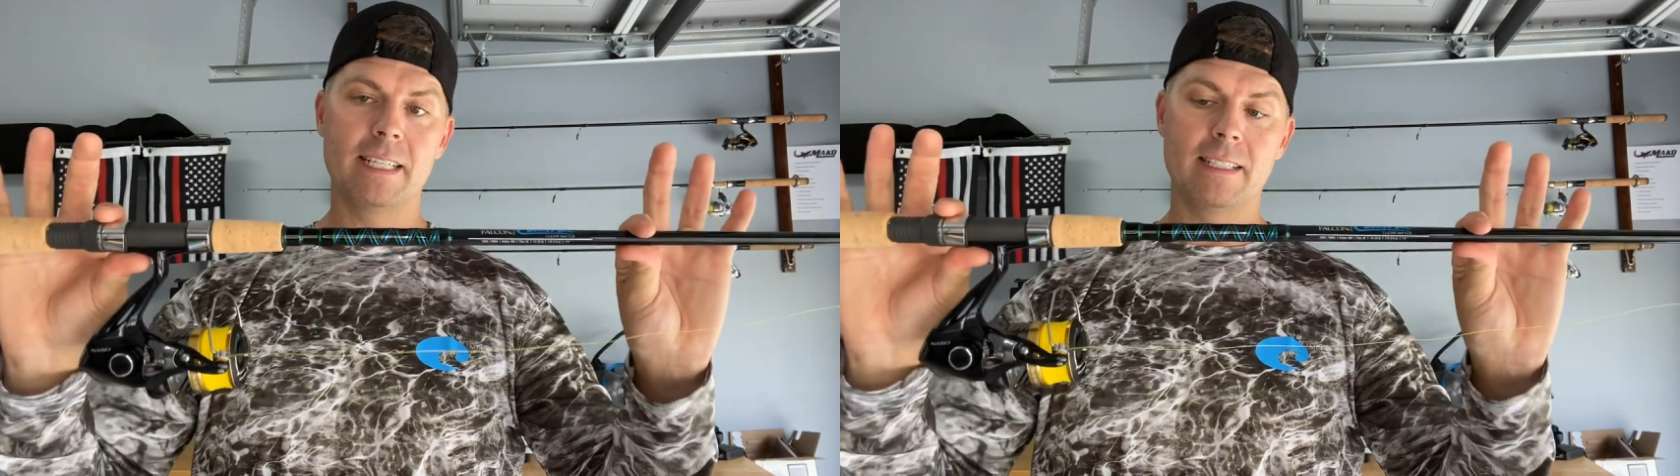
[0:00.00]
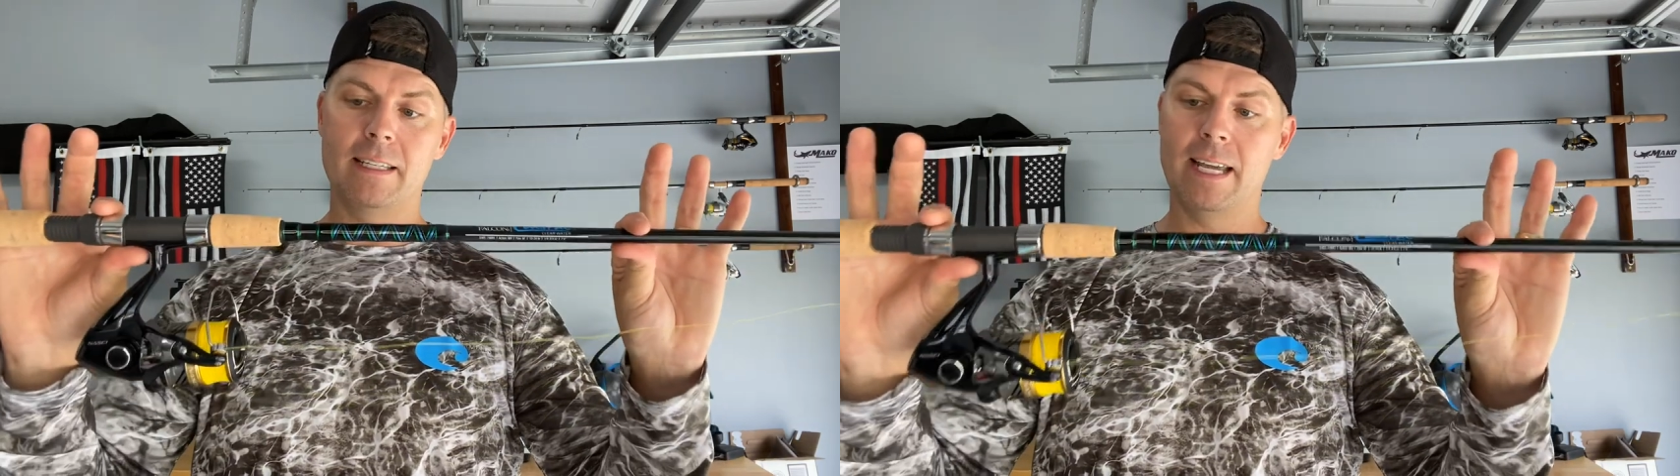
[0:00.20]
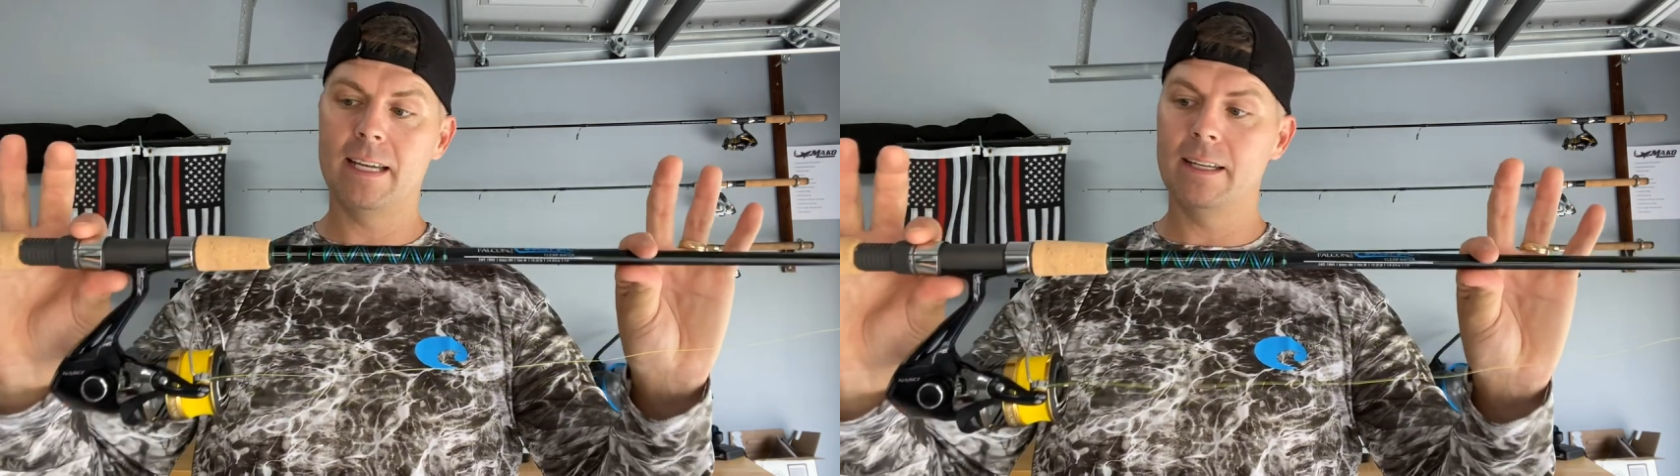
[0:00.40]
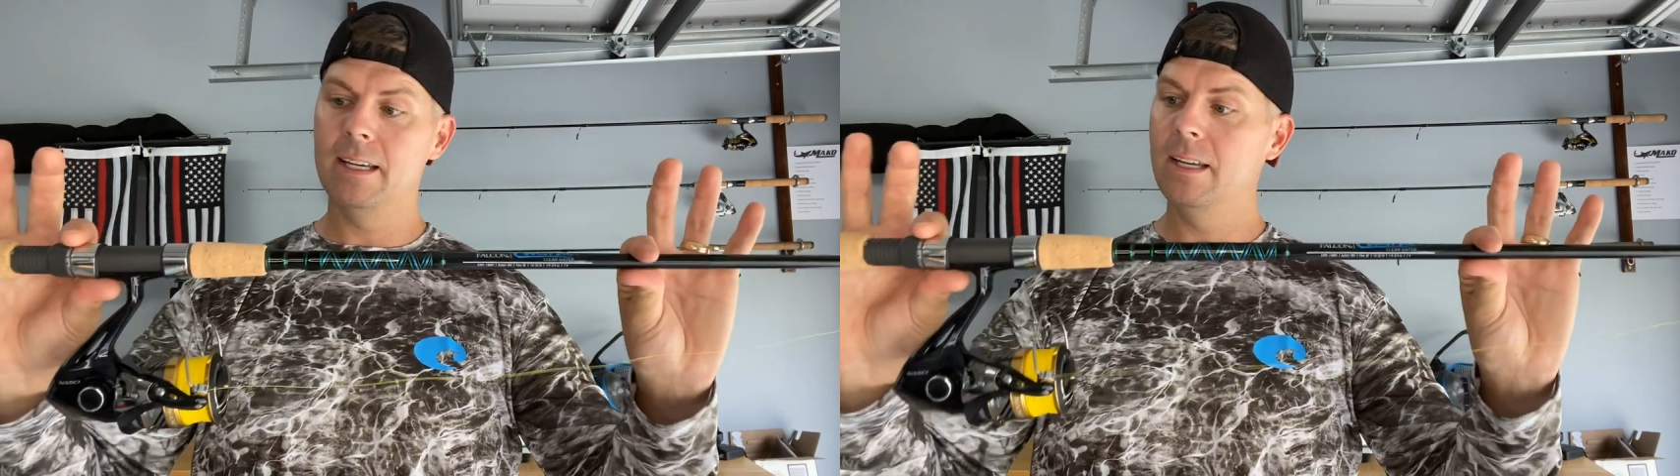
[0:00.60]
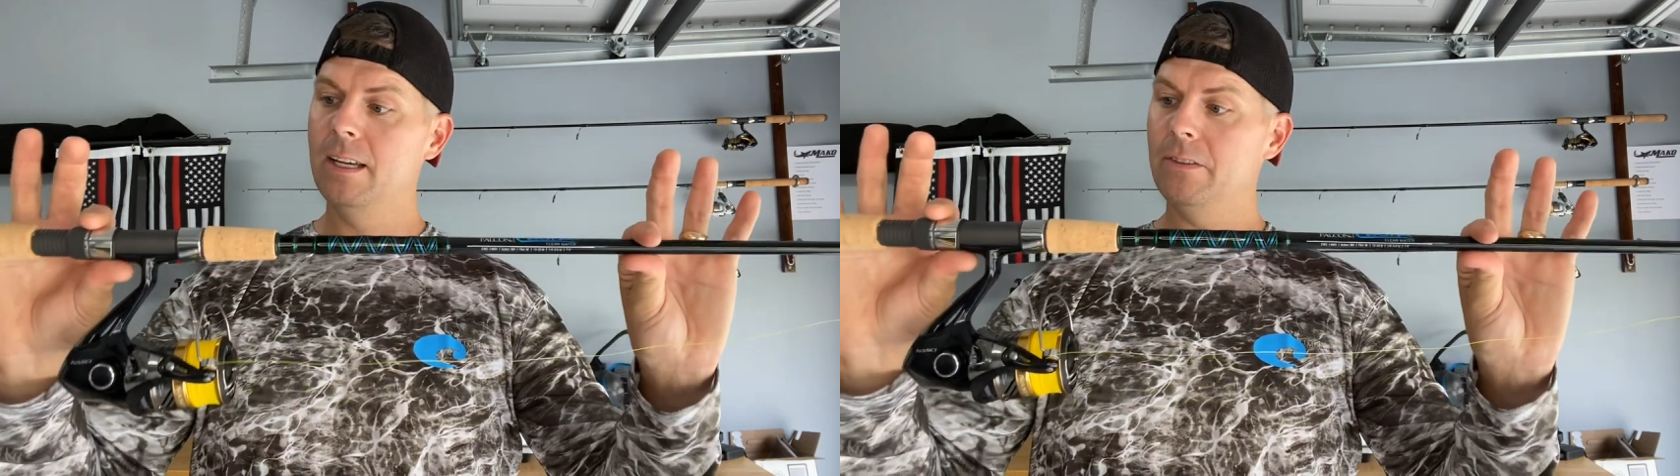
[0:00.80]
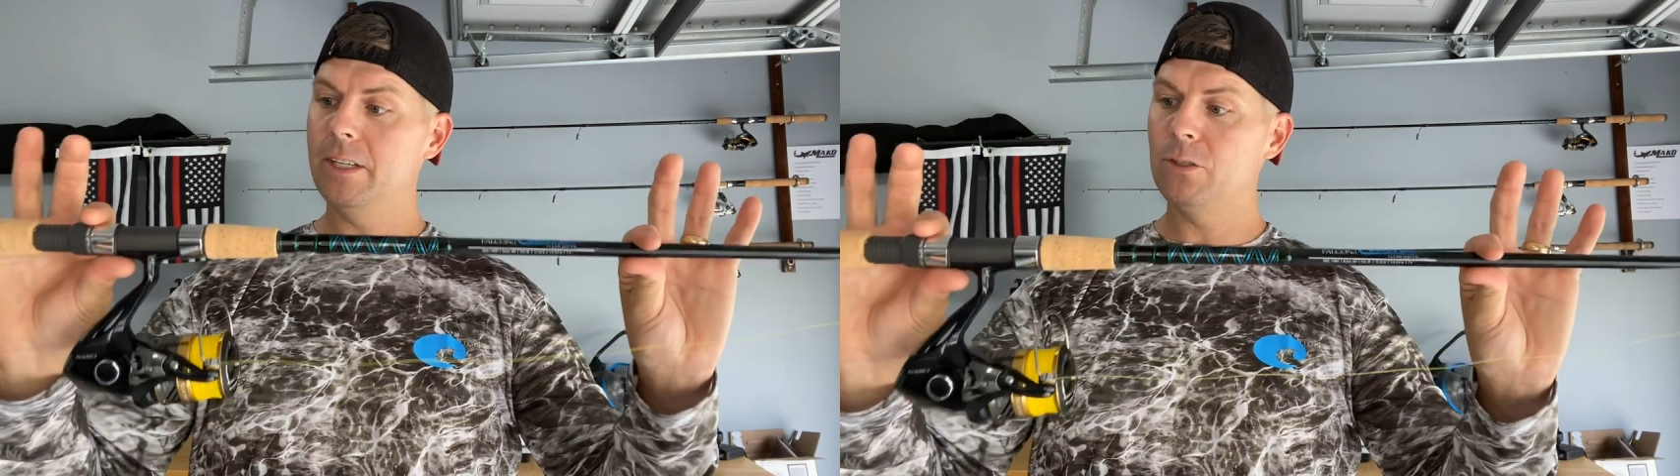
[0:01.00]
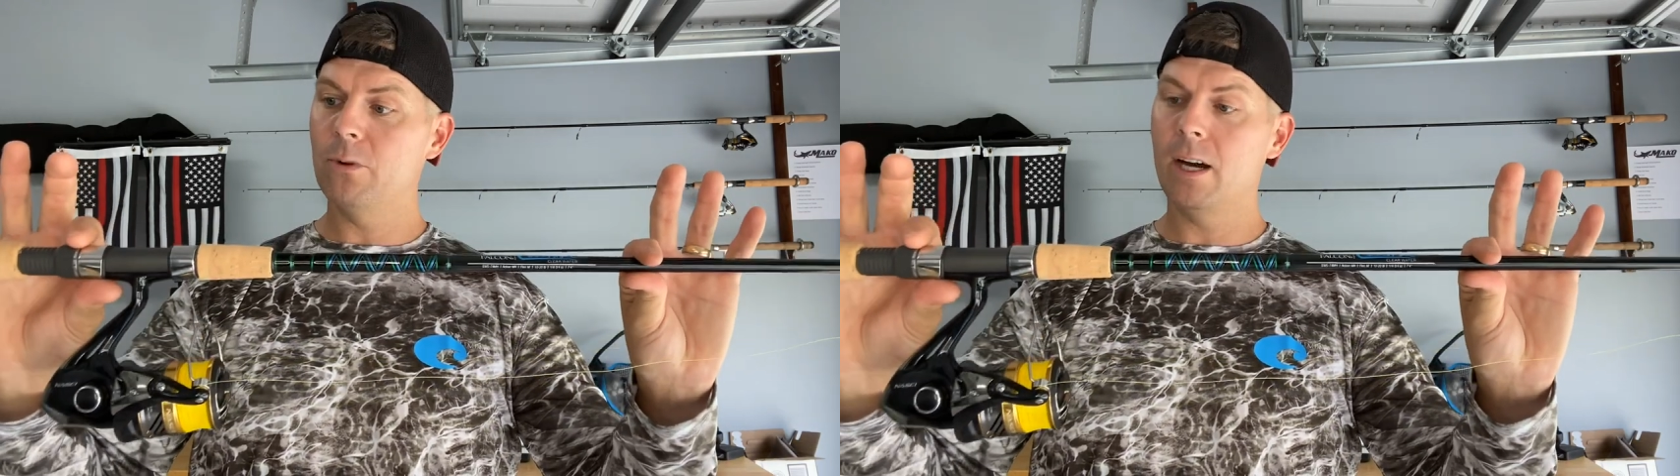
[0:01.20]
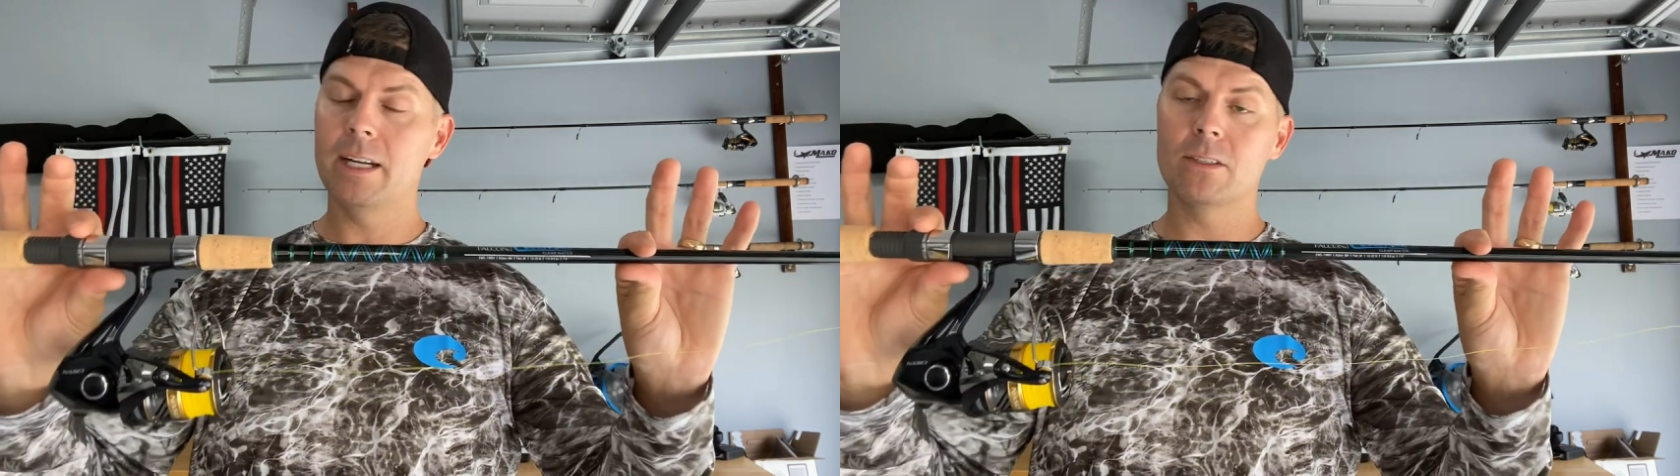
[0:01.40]
He said, Dan, this
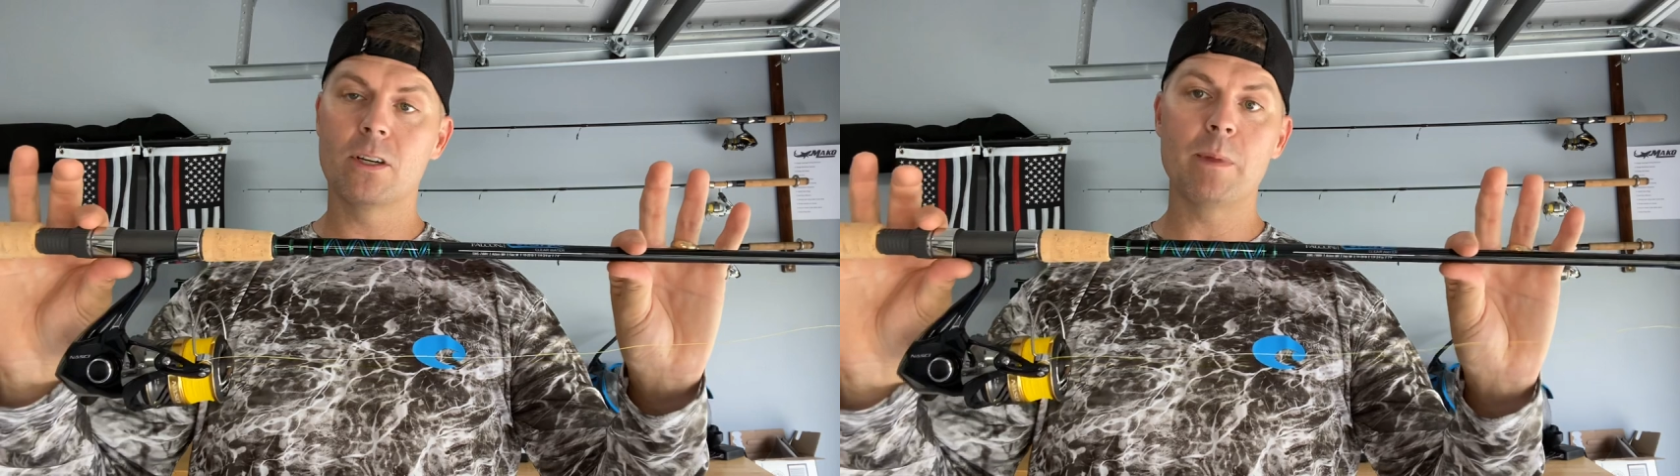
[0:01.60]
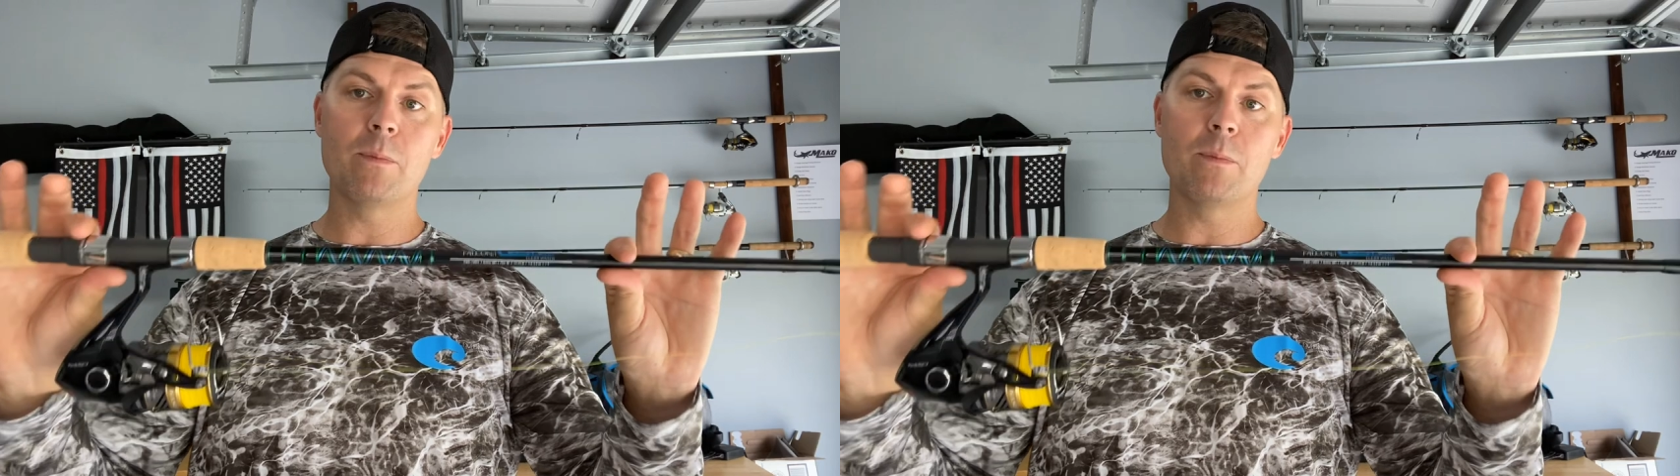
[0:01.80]
rod is gonna be